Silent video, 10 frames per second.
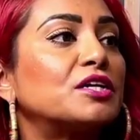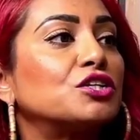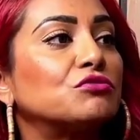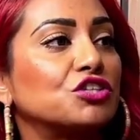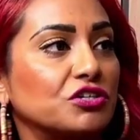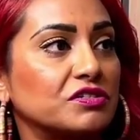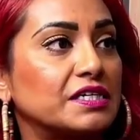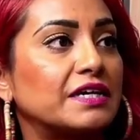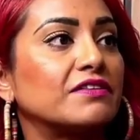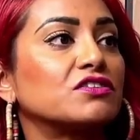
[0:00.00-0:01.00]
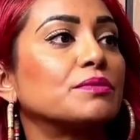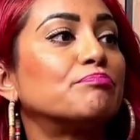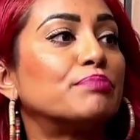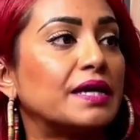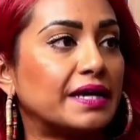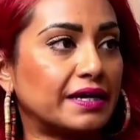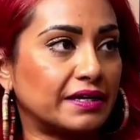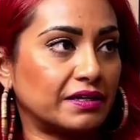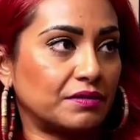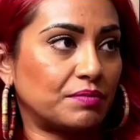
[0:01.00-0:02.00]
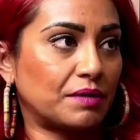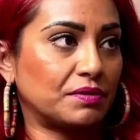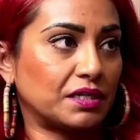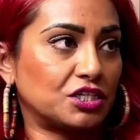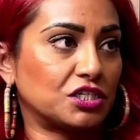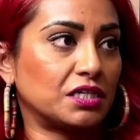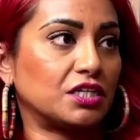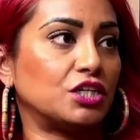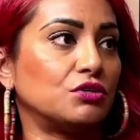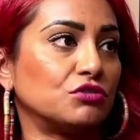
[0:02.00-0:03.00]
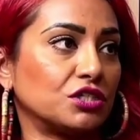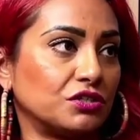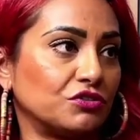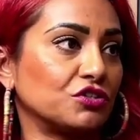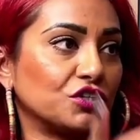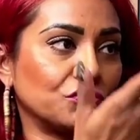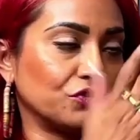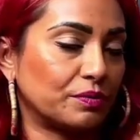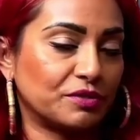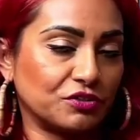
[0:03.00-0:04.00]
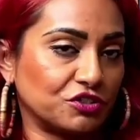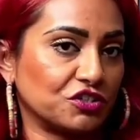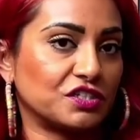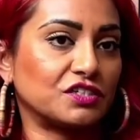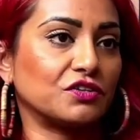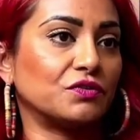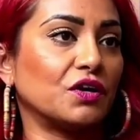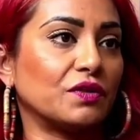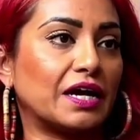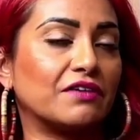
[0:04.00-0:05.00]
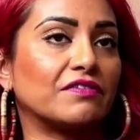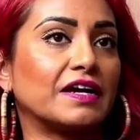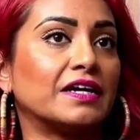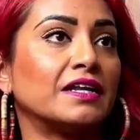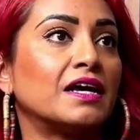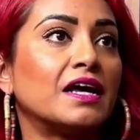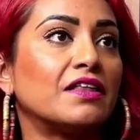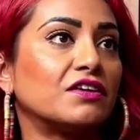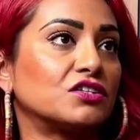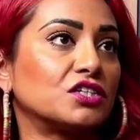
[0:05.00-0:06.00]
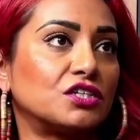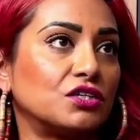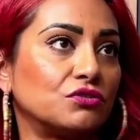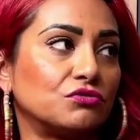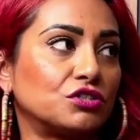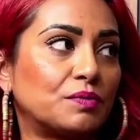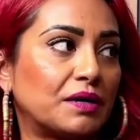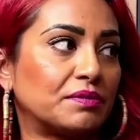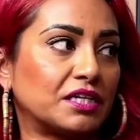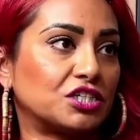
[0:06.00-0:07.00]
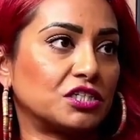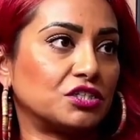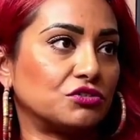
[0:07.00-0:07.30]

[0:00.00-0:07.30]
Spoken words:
New Jersey, and there's a big Indian population, huge in New Jersey. You grew up in New Jersey, so you know that, right? there's a huge population in New